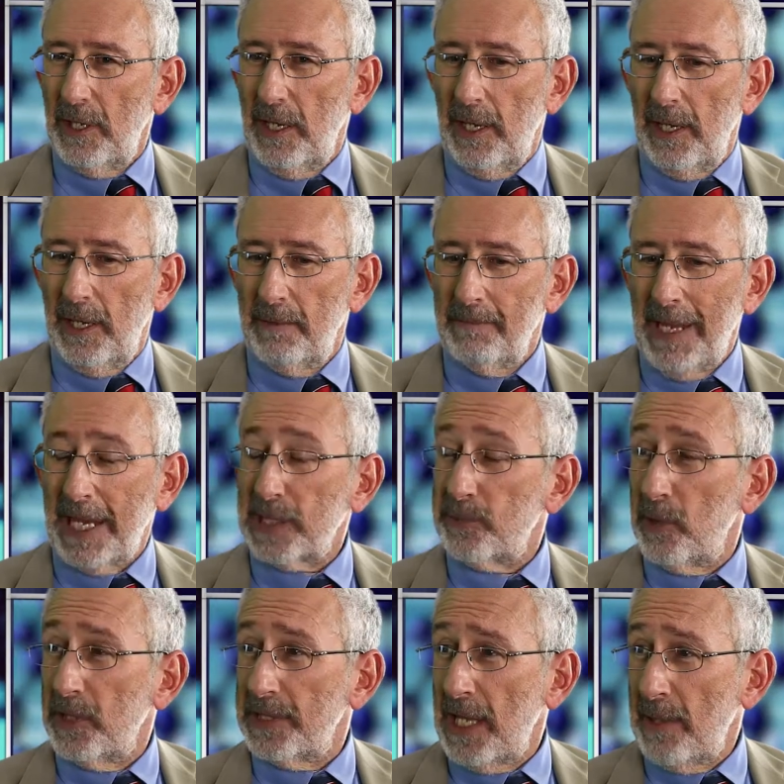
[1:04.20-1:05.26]
um,
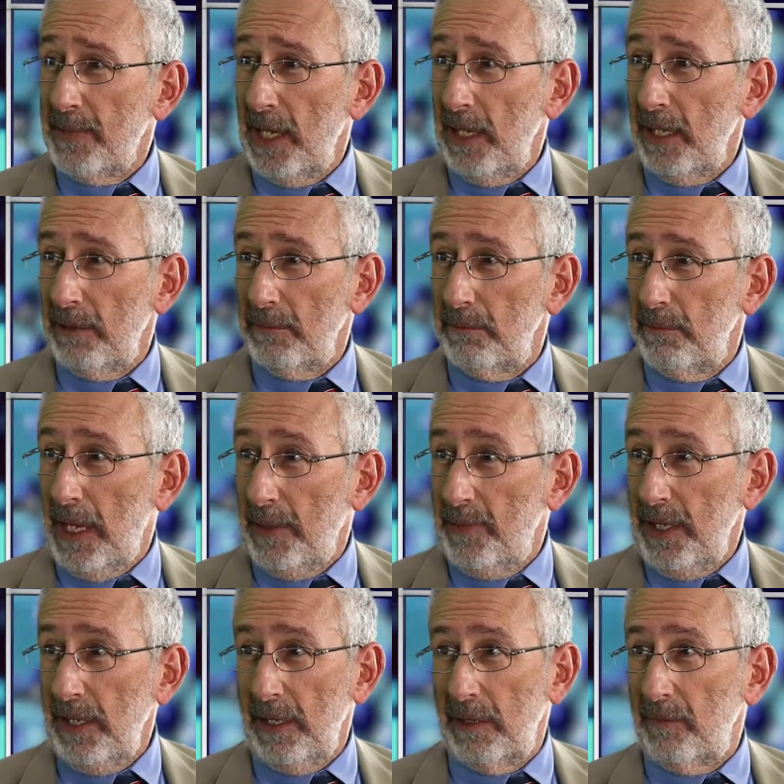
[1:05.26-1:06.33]
expert as they may, may
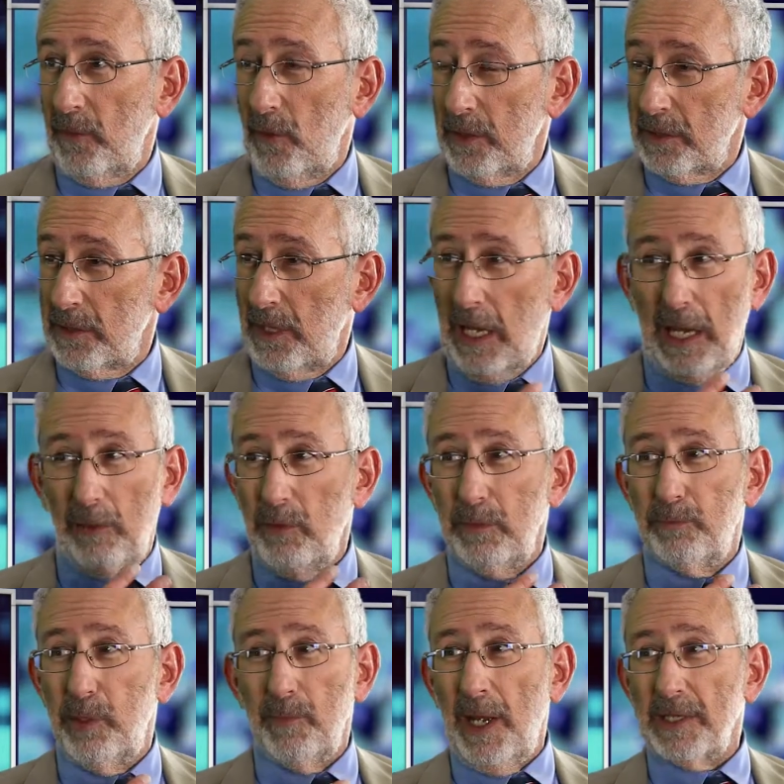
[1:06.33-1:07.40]
be, and of course, I
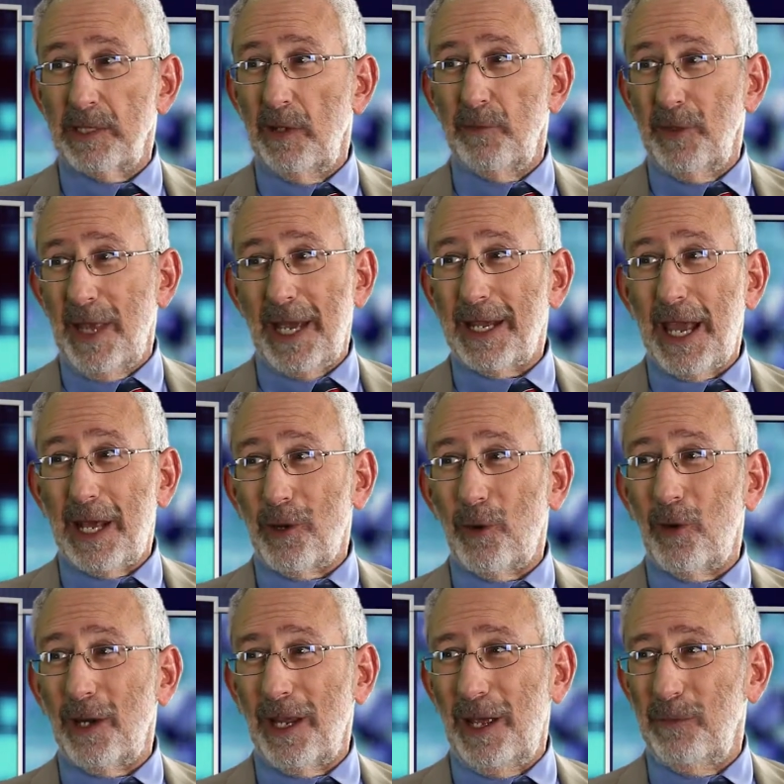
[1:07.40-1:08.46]
would put myself in that
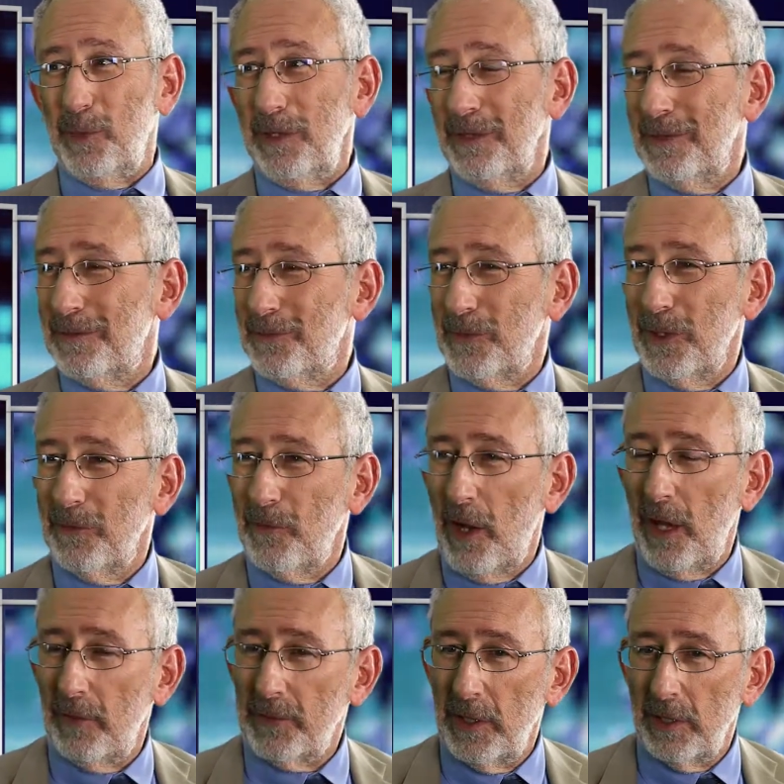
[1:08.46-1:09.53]
category. I've been
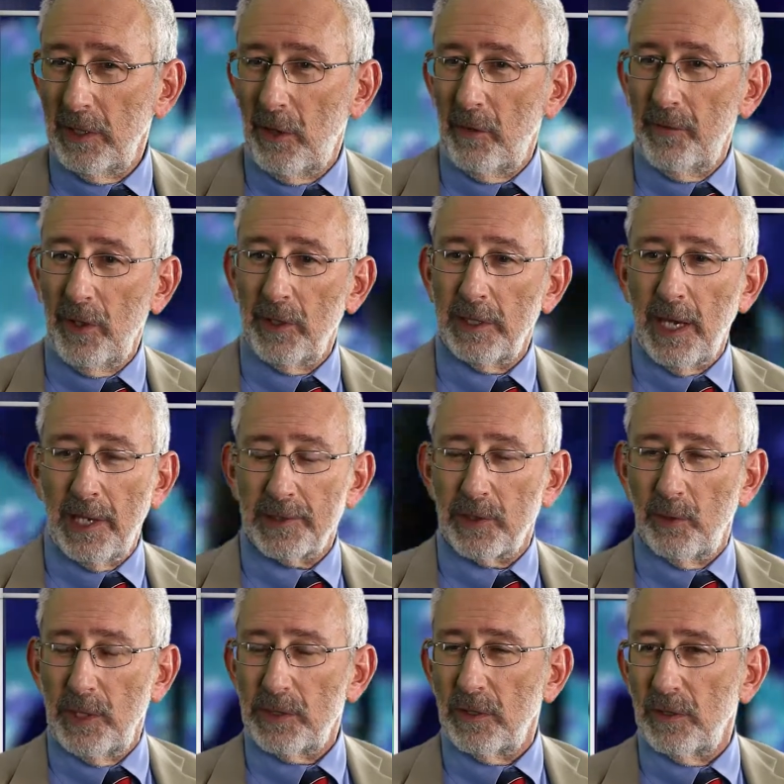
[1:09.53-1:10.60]
involved in ovarian cancer
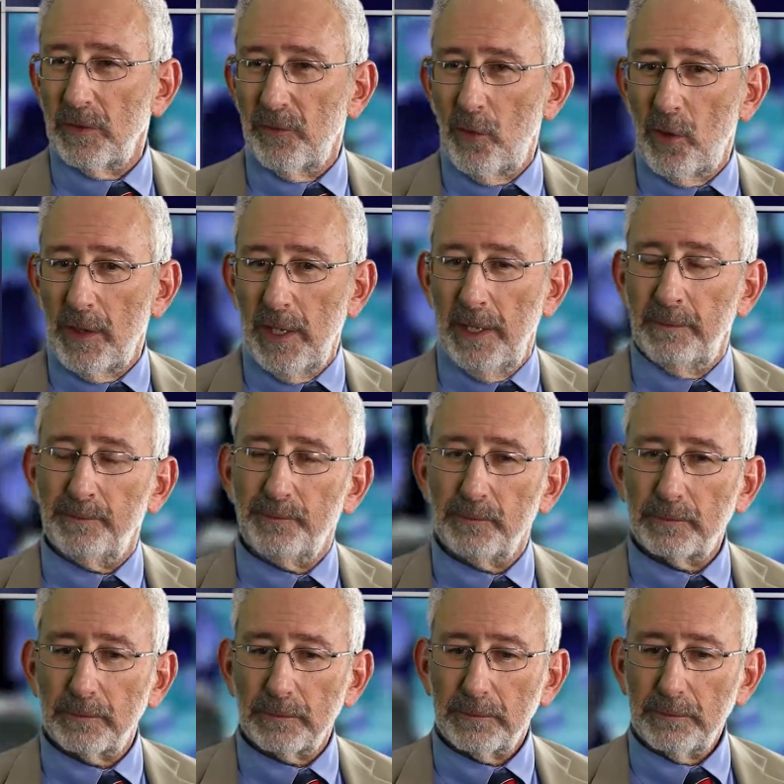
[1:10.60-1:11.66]
research for the
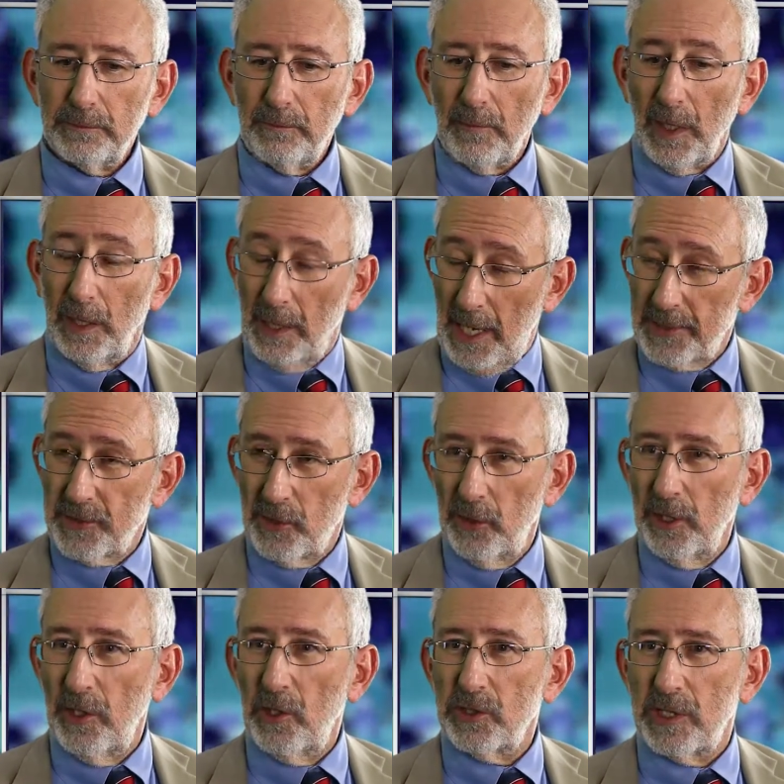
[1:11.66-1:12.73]
last
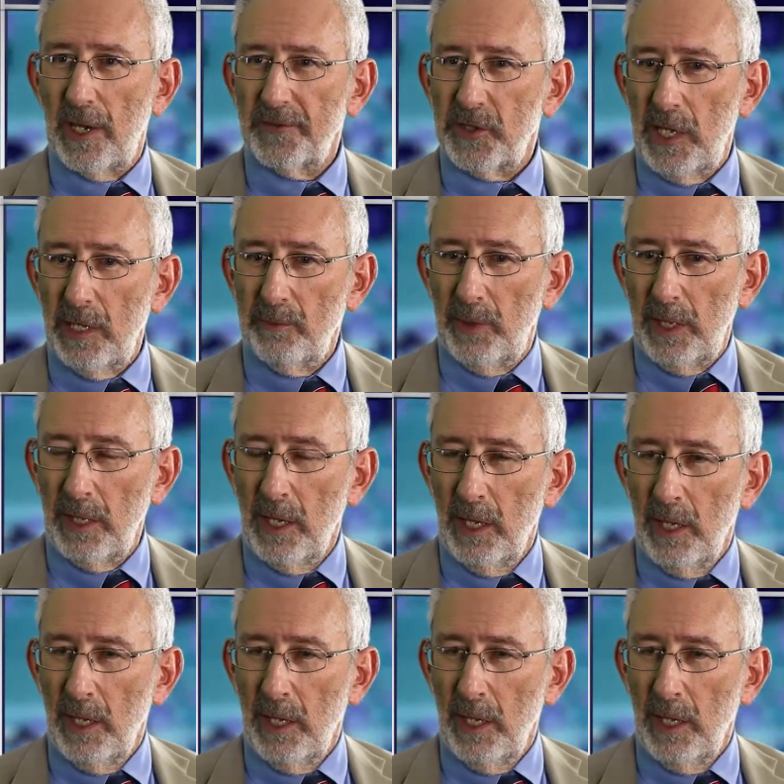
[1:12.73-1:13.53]
30 years, I've said, but